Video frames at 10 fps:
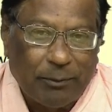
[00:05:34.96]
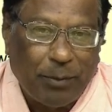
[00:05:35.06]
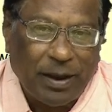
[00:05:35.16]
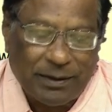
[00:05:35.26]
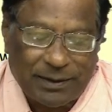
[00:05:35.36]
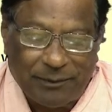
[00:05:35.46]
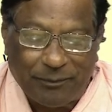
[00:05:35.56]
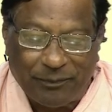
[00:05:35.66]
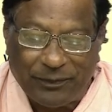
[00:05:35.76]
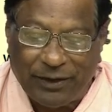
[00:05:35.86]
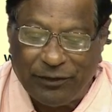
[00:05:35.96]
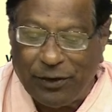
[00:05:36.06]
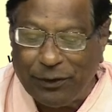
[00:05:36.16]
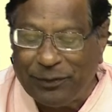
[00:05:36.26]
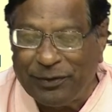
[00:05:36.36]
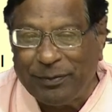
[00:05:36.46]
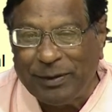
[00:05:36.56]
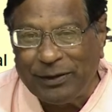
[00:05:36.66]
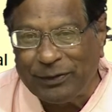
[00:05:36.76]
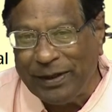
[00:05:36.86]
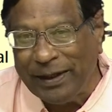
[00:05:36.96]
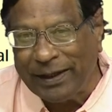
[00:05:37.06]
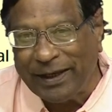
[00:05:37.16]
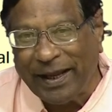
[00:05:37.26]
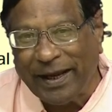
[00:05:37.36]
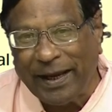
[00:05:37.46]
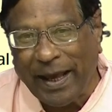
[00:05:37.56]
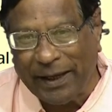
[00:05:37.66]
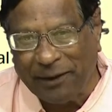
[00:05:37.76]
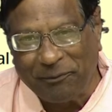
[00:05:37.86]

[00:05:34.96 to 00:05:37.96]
but it is not visible to the naked eye.